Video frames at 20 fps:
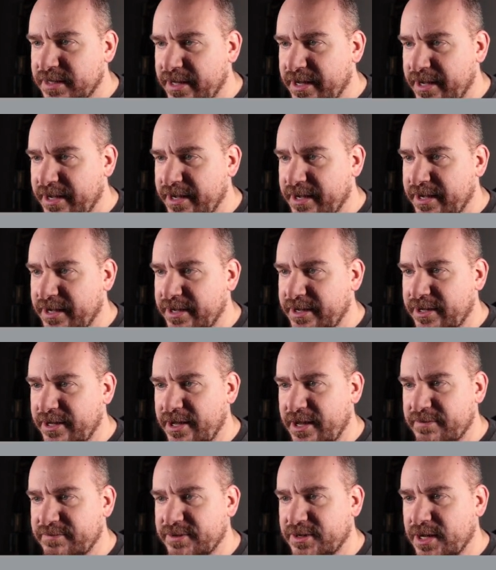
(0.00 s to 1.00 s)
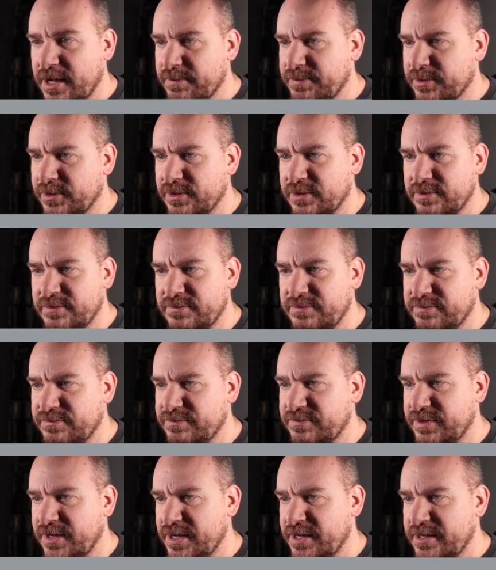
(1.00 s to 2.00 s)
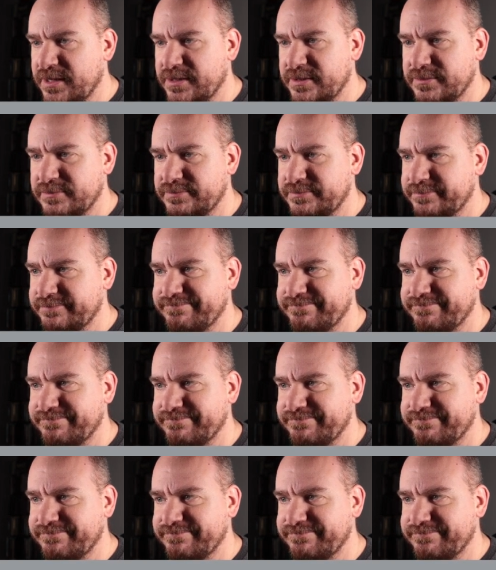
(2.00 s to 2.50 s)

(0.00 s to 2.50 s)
Uh, you have a couple of uh,